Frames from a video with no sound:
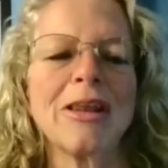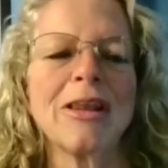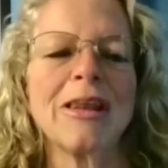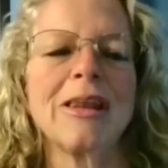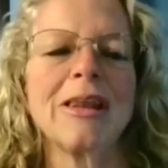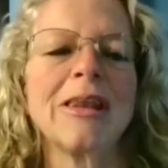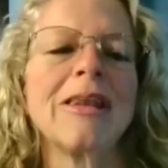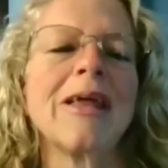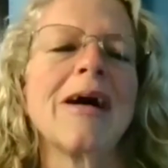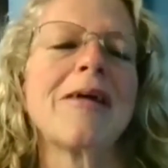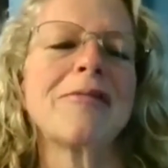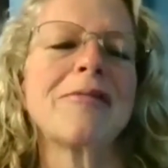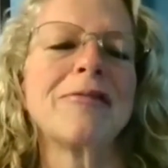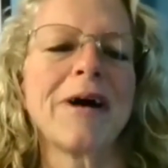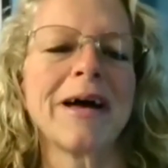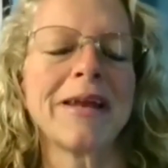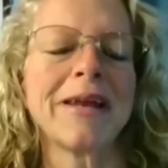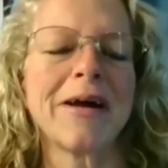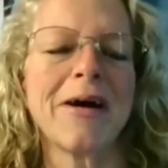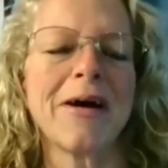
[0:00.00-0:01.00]
love
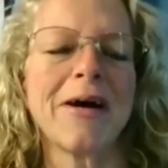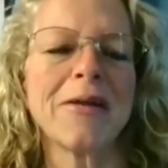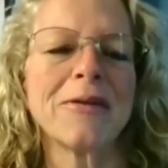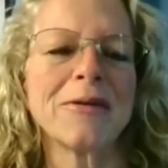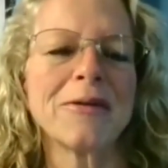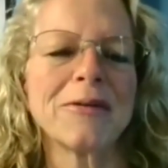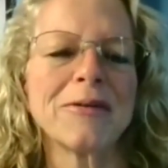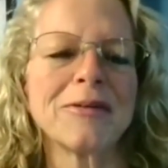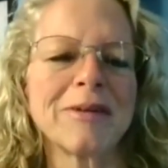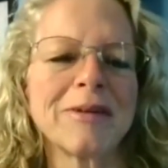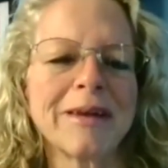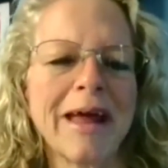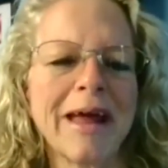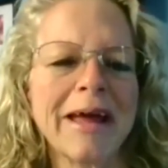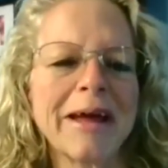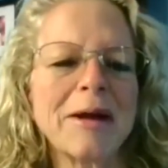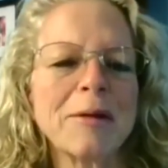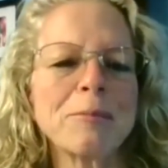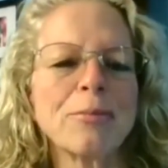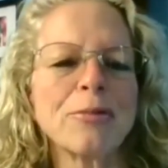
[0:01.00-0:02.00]
on others and I
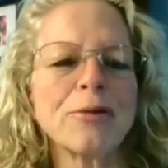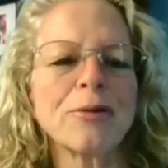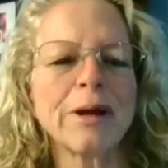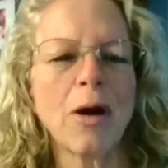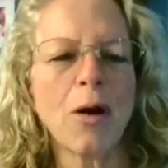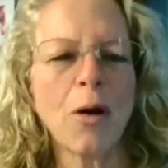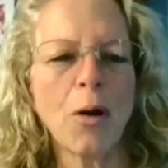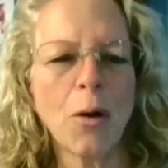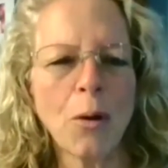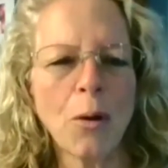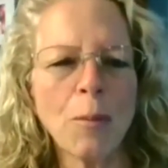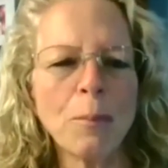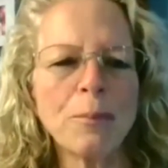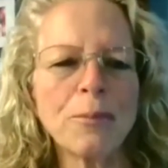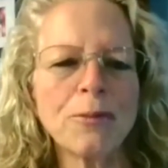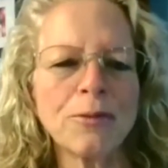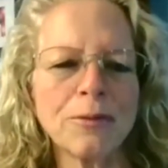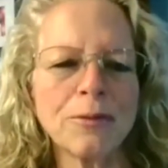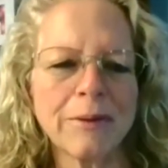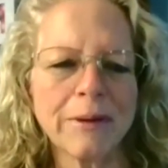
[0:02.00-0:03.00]
could bring hope
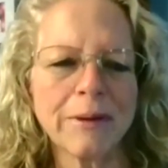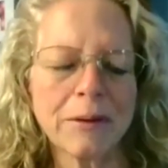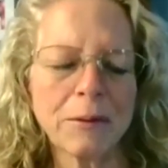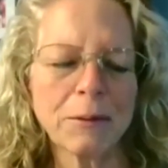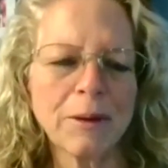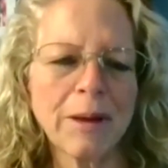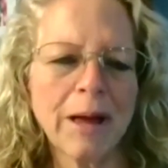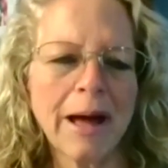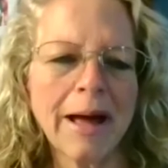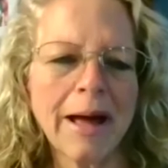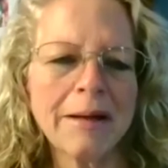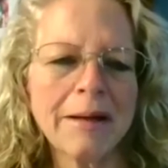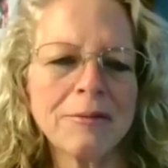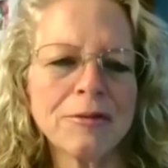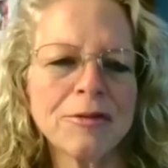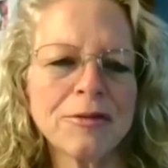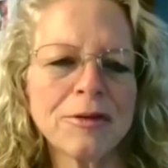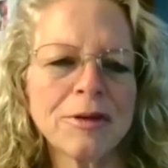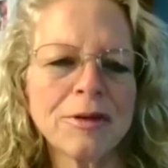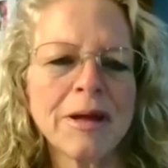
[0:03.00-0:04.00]
to their lives
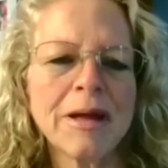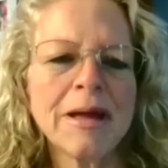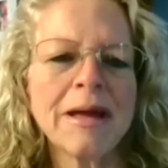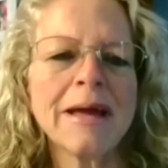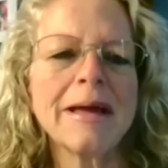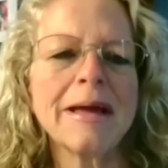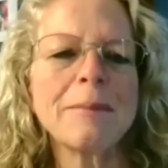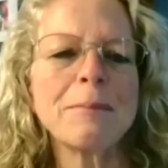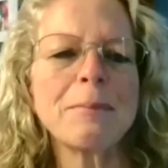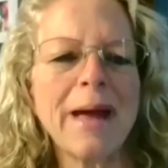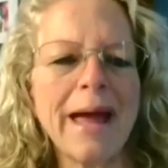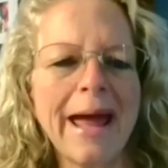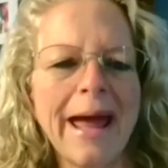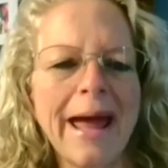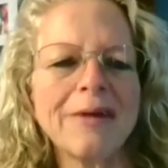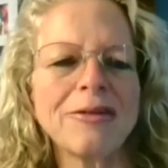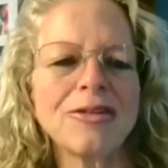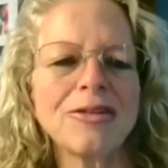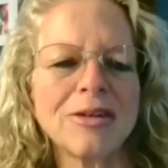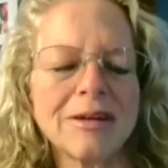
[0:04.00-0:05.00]
and
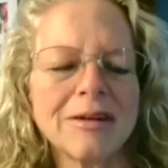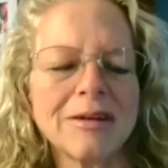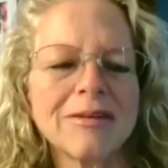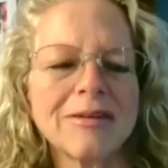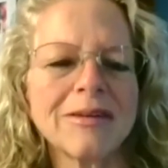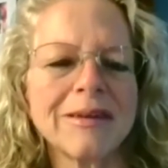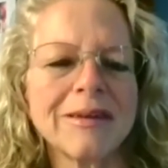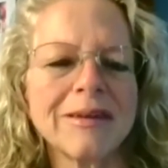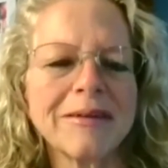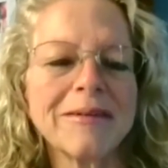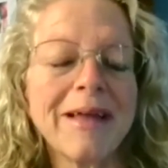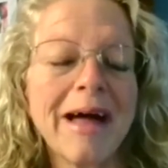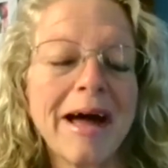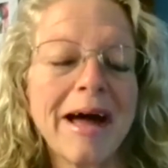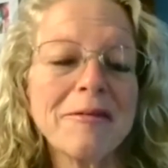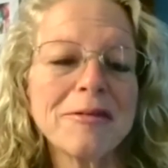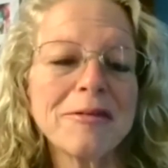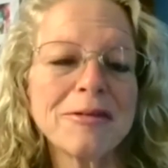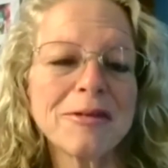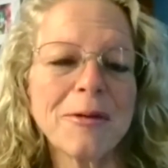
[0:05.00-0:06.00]
passion into their
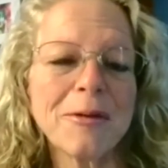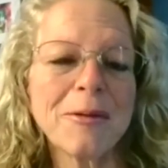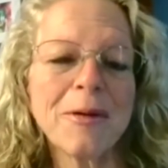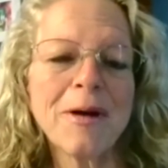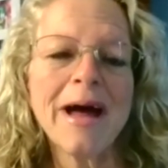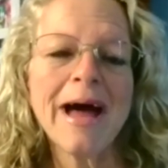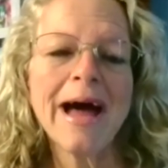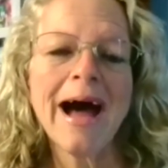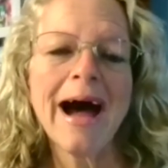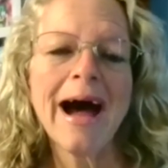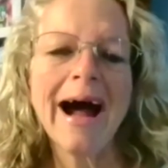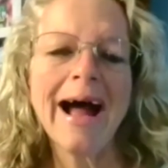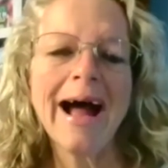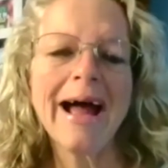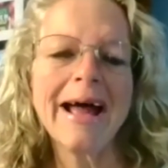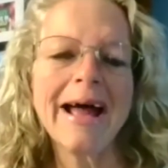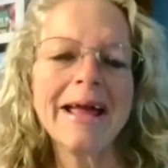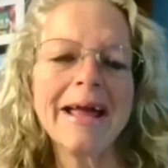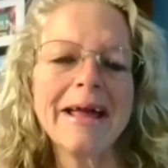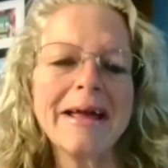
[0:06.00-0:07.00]
lives. So
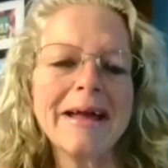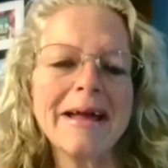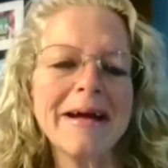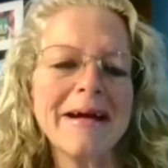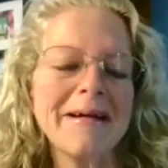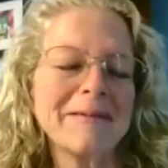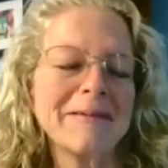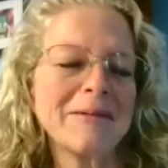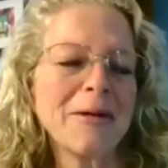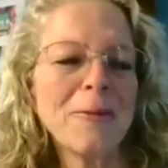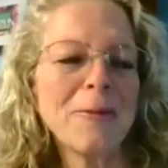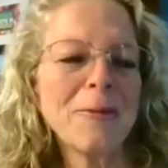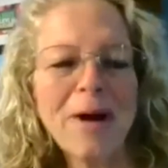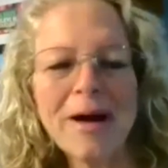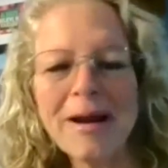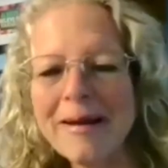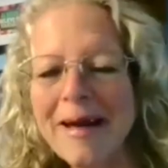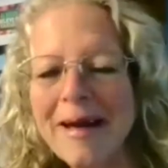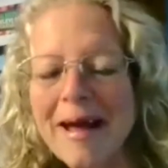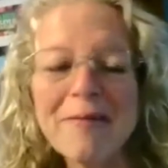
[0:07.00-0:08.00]
I don't
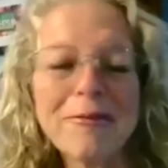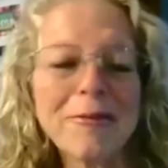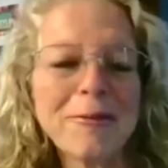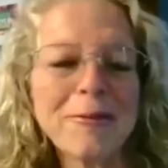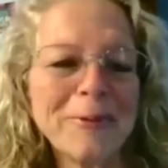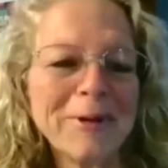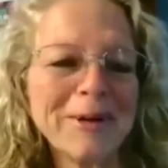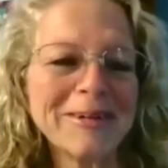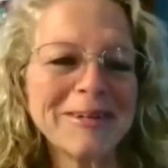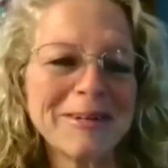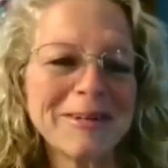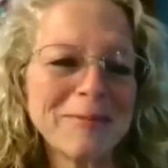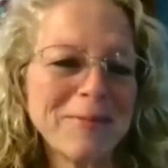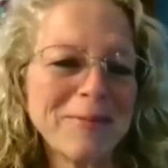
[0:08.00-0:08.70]
want to ever wish the